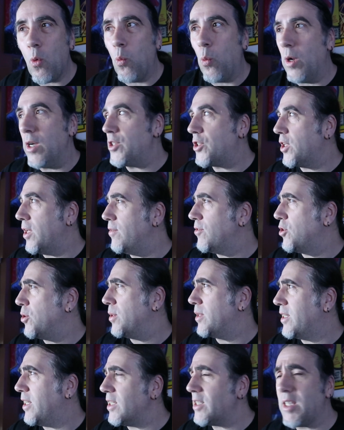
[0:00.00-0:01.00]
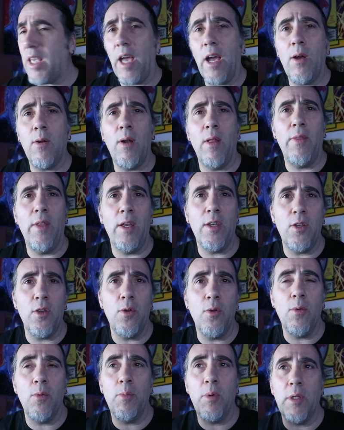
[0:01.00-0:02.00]
which gives you a discount, and then
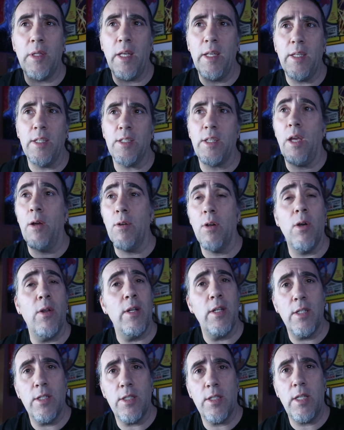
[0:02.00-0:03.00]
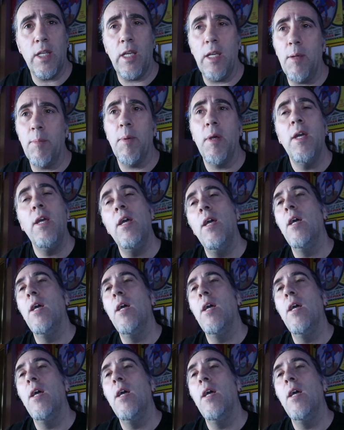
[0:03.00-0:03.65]
you put that discount code into Steam,